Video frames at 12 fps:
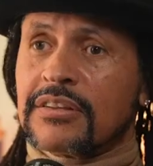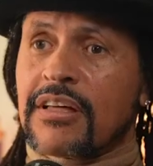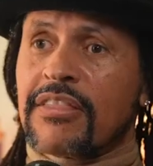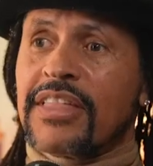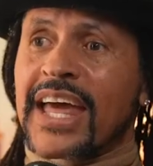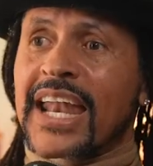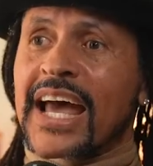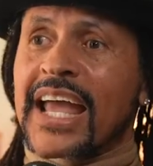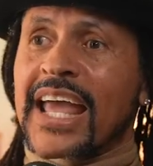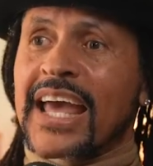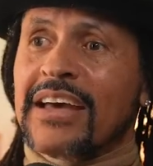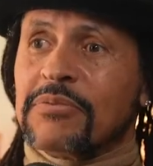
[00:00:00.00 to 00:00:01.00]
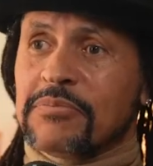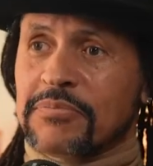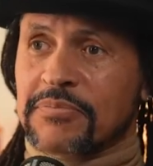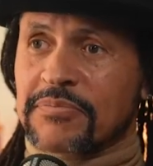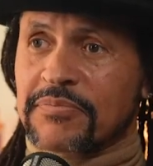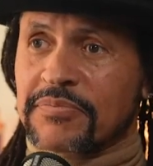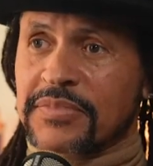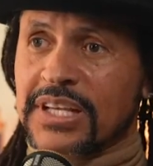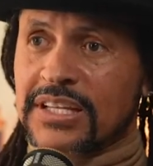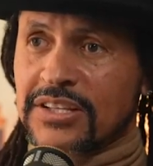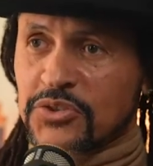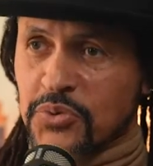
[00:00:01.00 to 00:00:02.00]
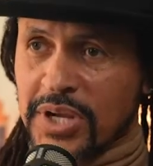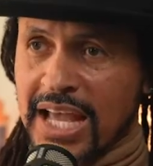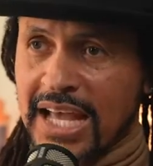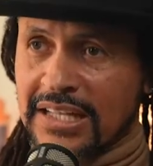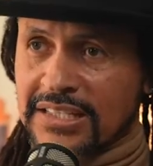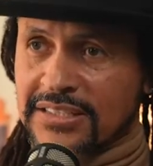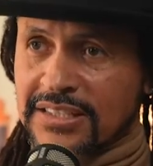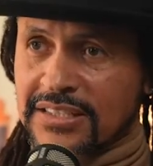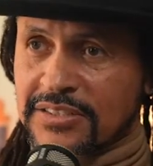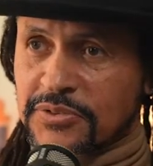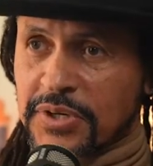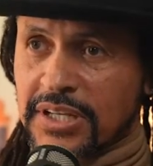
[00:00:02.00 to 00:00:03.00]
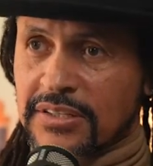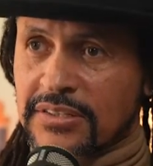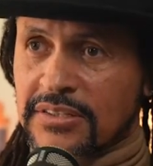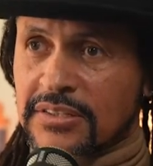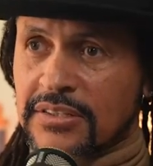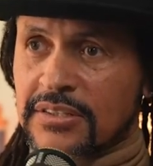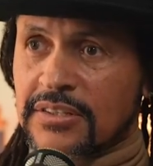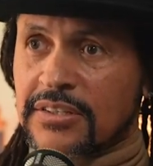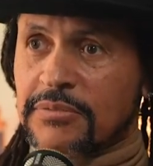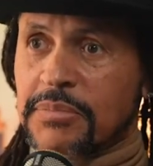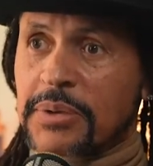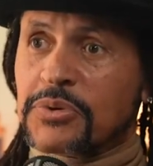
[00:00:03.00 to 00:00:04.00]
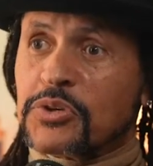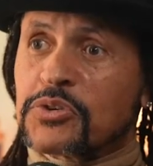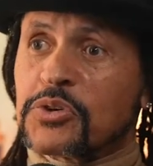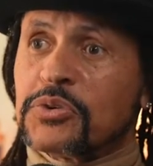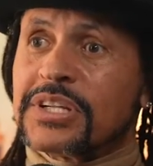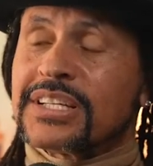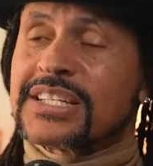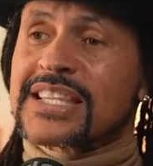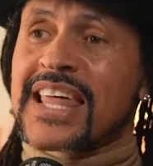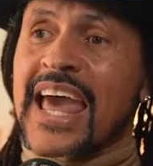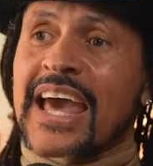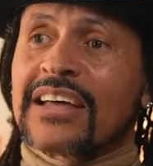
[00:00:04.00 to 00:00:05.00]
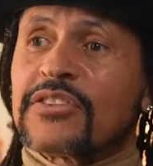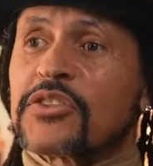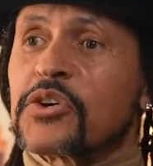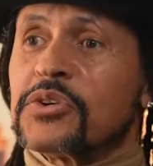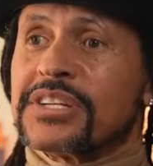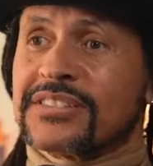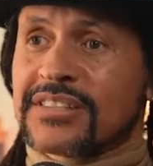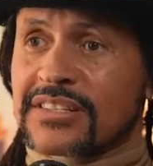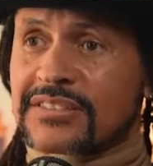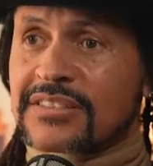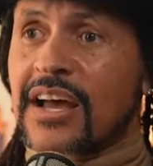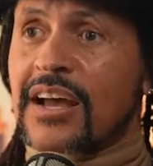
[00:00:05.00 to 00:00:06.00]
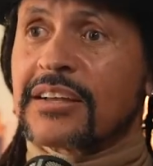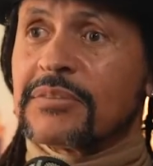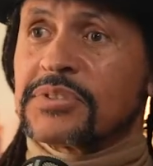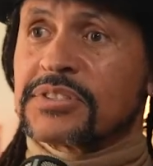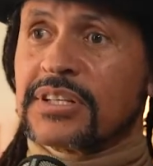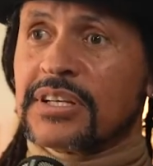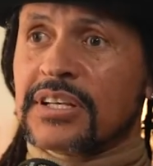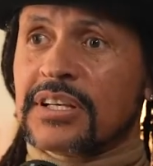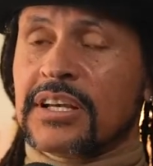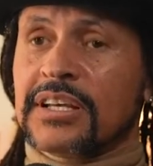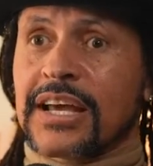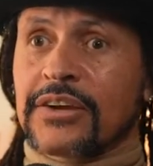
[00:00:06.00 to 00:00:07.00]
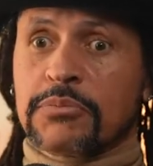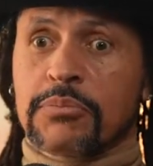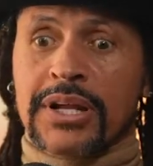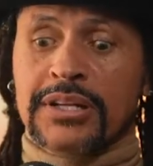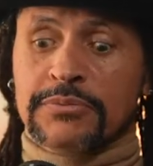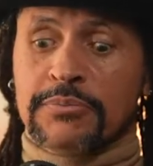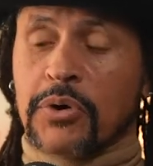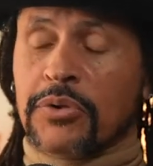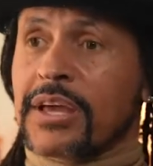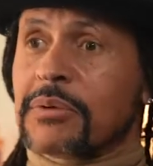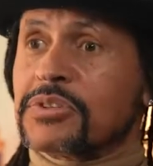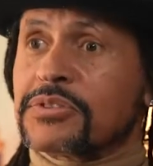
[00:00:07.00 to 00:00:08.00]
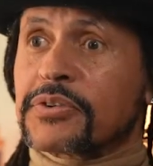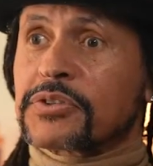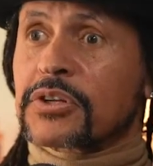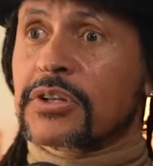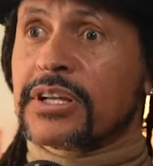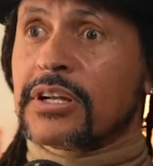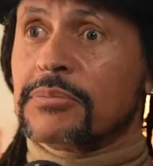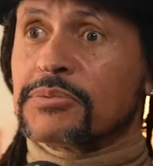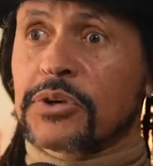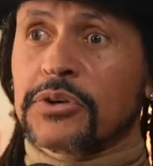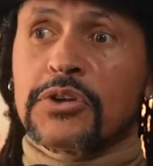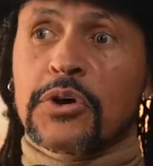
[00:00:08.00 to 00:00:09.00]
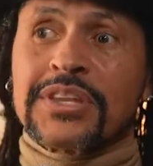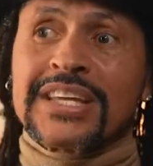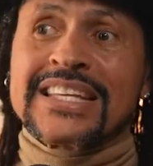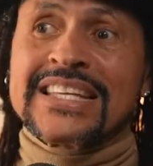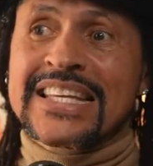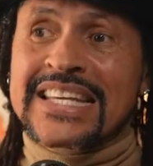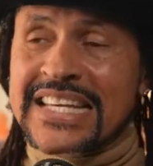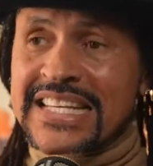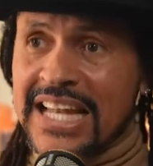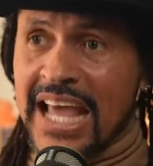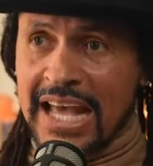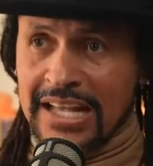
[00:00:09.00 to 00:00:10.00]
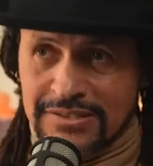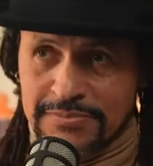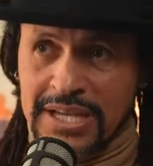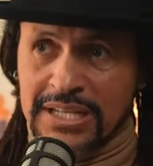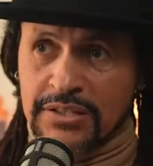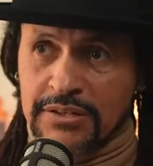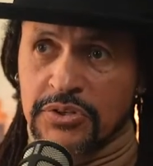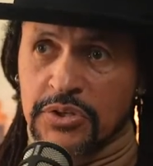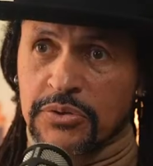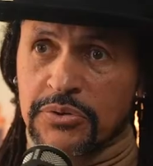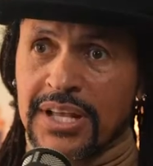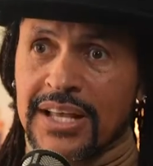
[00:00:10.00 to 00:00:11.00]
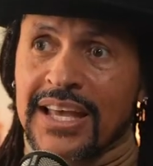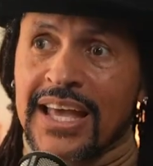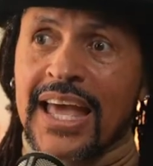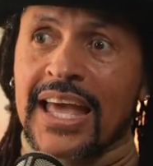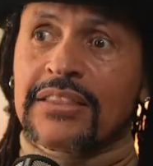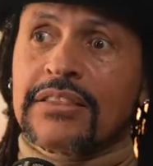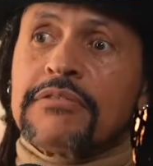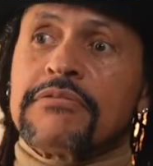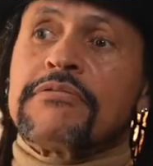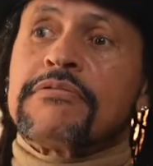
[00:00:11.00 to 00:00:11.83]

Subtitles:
that I am in this reality, right? Maybe you tune into that 36 times. And now your brain's both hemispheres are lit up, so you know the yin aspect of you, and